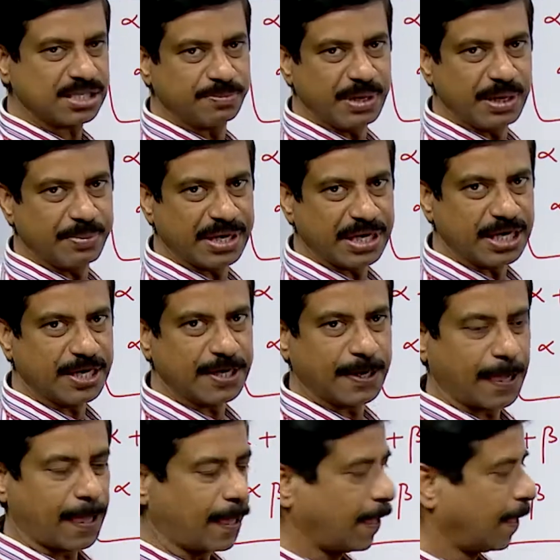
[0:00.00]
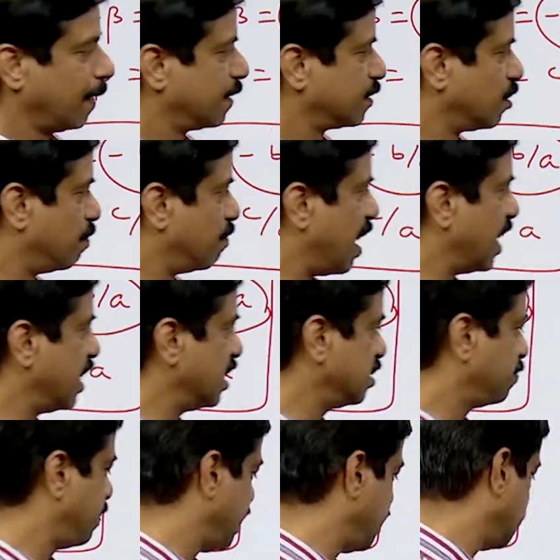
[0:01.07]
b by a. So minus
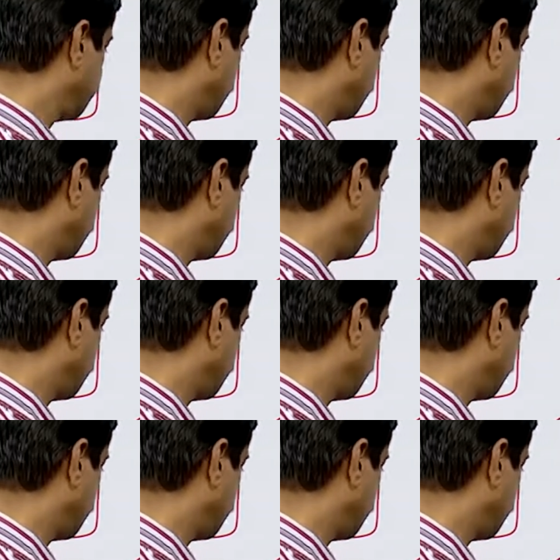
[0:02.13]
b is